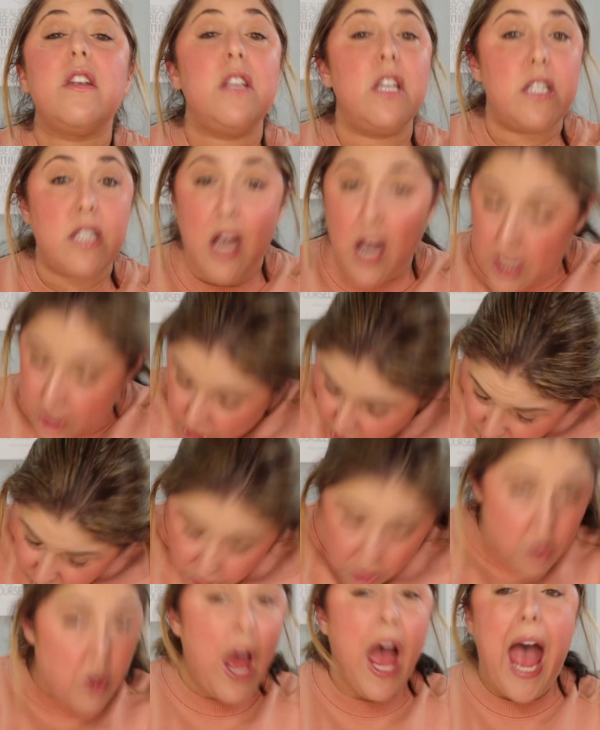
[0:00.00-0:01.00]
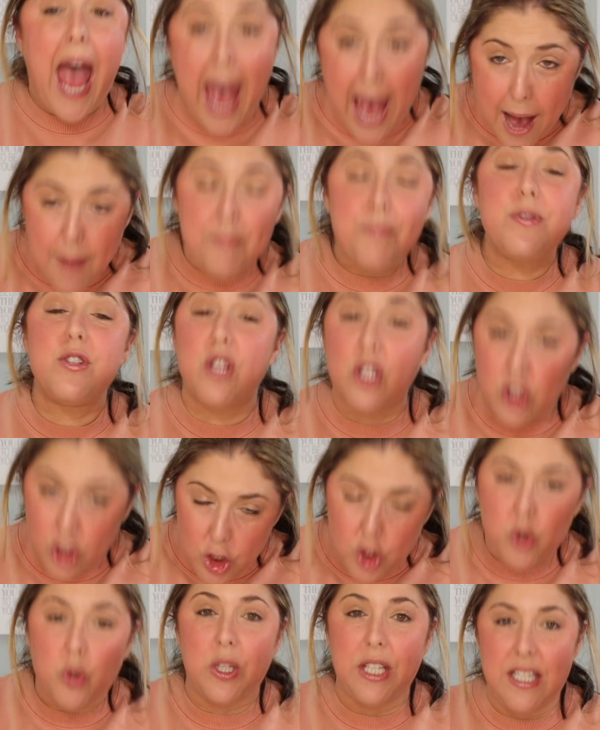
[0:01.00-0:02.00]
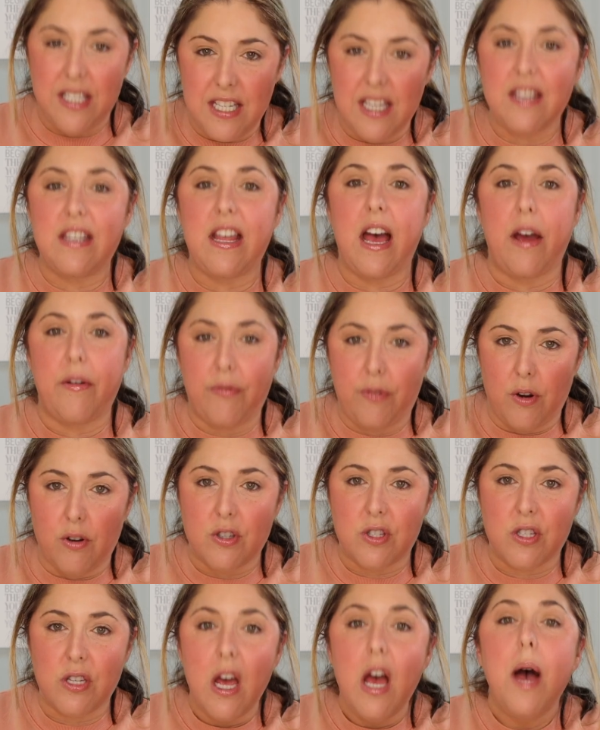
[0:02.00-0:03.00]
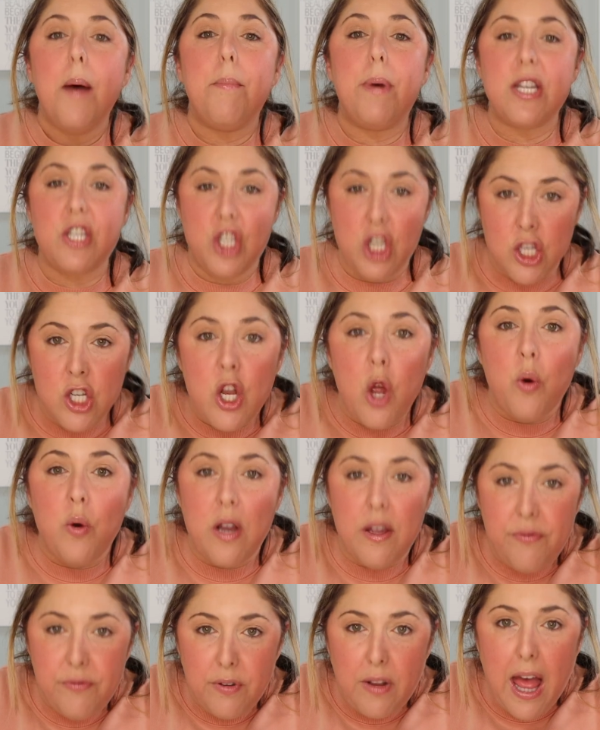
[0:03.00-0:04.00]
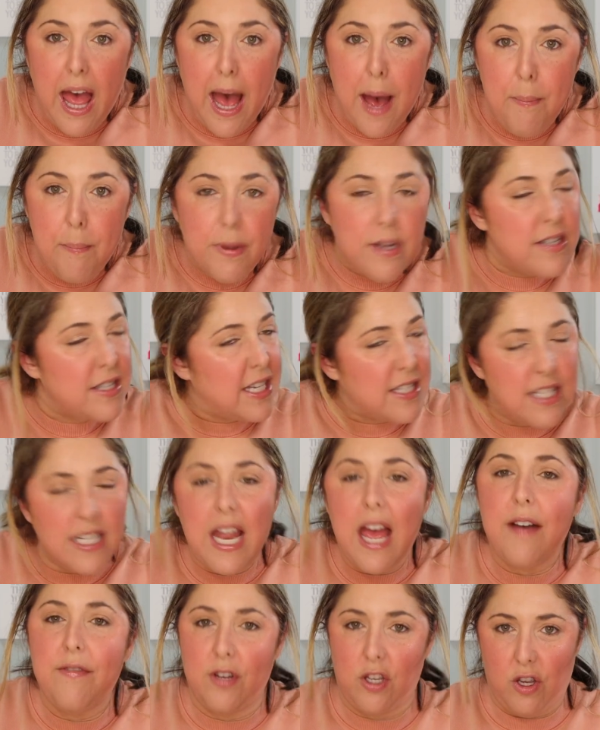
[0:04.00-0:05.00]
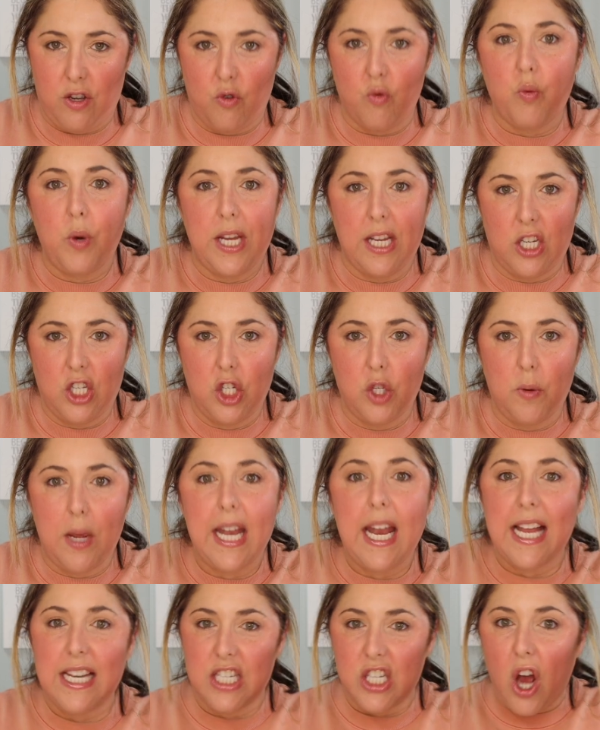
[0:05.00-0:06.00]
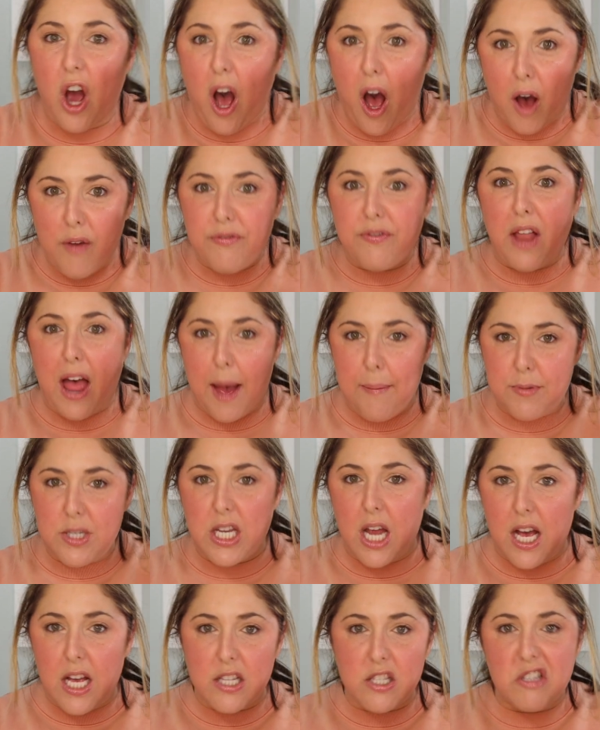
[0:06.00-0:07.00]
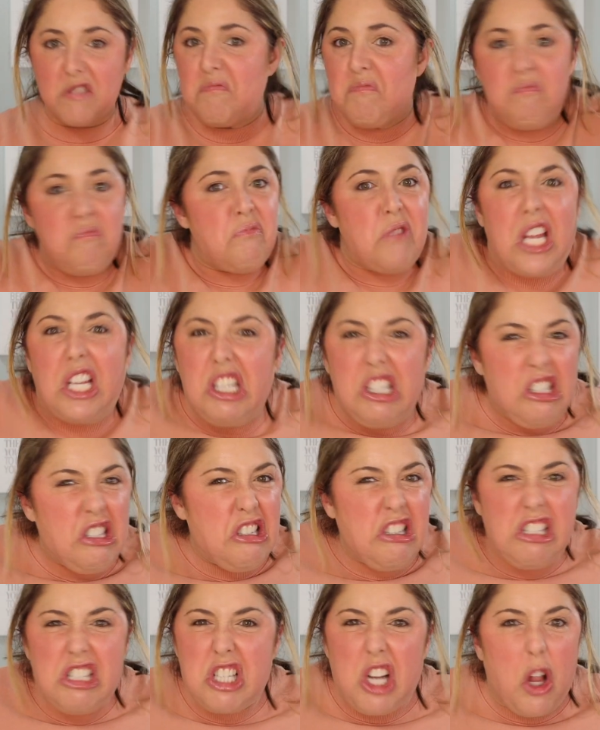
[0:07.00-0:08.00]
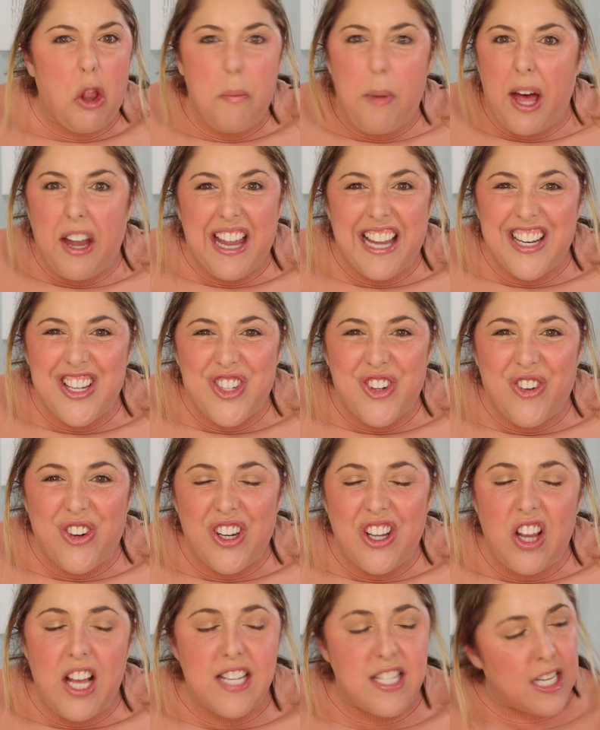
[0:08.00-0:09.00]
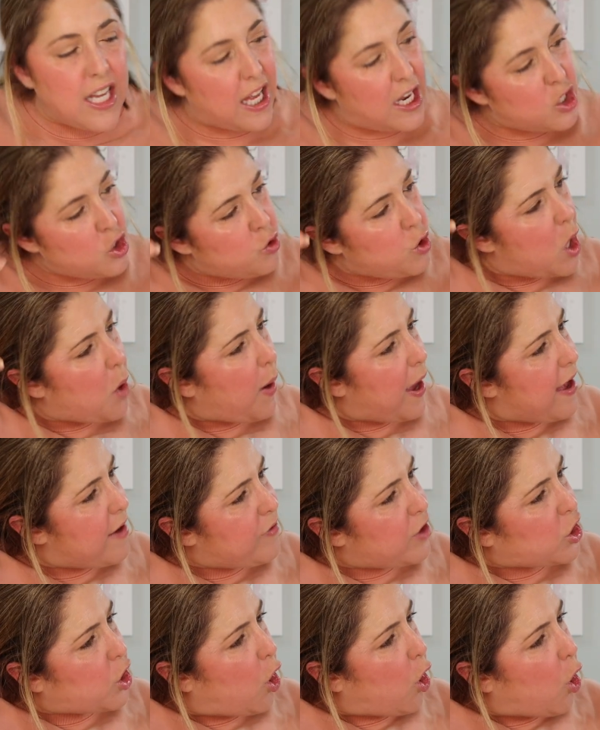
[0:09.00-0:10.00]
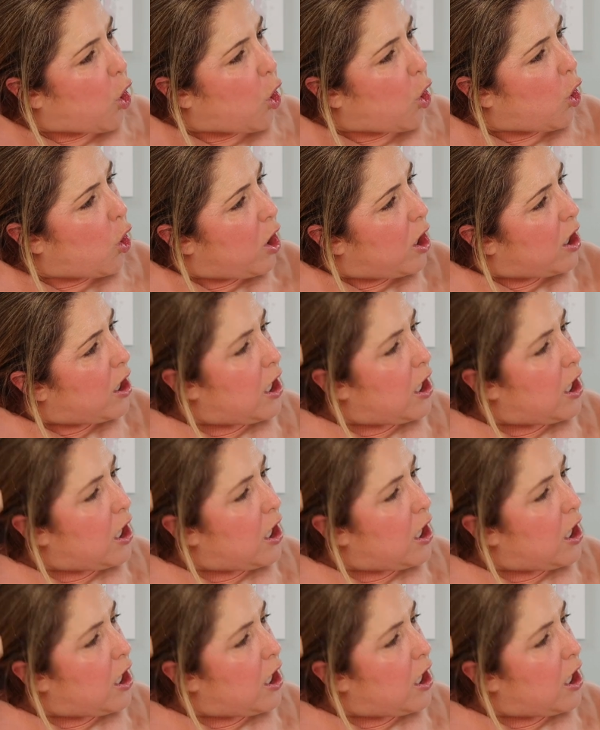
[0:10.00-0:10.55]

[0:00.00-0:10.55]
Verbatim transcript: Natasha Denona absolutely did that first. But Denona flap doesn't have a good ring to it, and Ta flap does. Just all about editorializing it. And you know I have a goal.